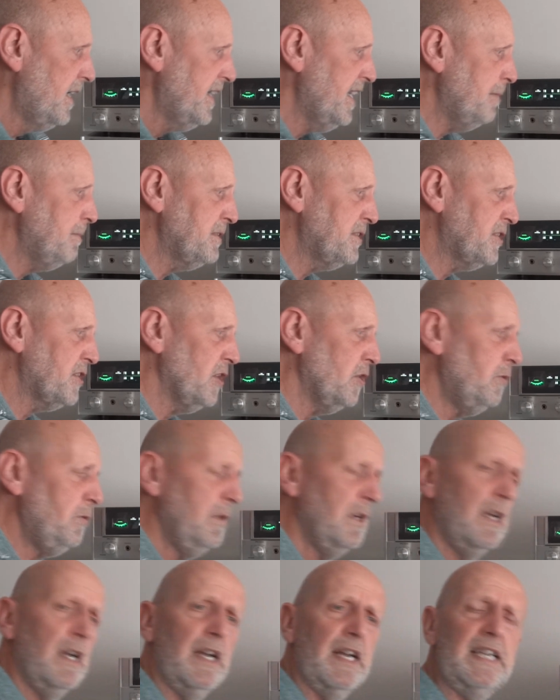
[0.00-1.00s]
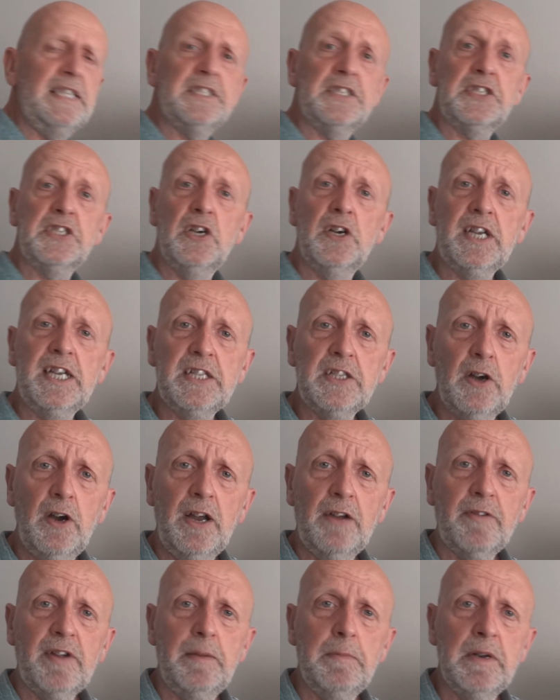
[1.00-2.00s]
Number two is a circuit
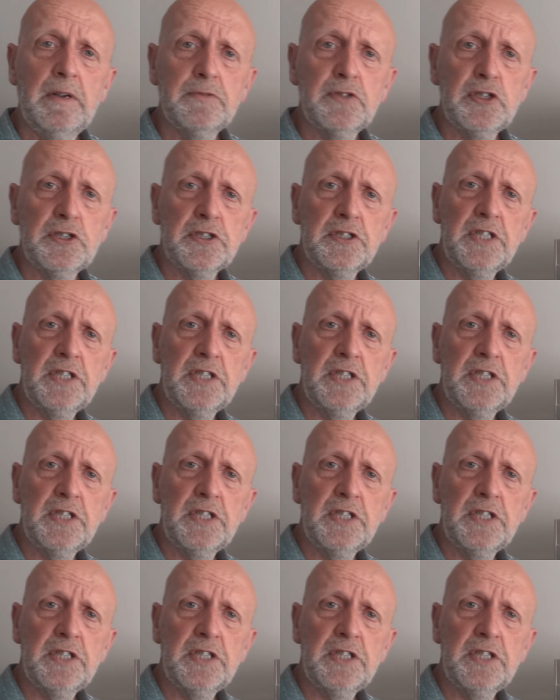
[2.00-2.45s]
diagram and I've